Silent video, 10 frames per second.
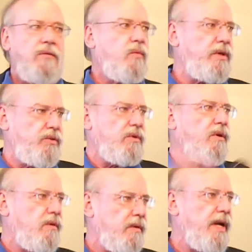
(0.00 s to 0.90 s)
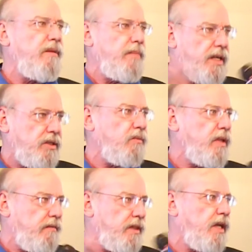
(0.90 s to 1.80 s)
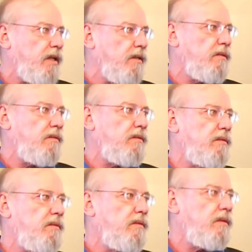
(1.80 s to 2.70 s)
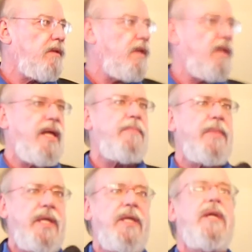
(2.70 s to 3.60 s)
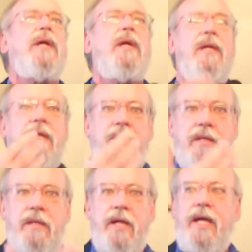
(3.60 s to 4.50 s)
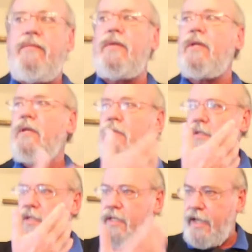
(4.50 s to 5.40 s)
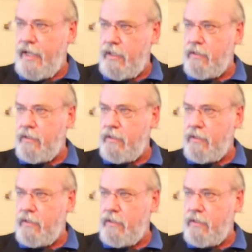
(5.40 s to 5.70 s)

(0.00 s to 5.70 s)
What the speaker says: While you go around messing with everything. Let me have it today.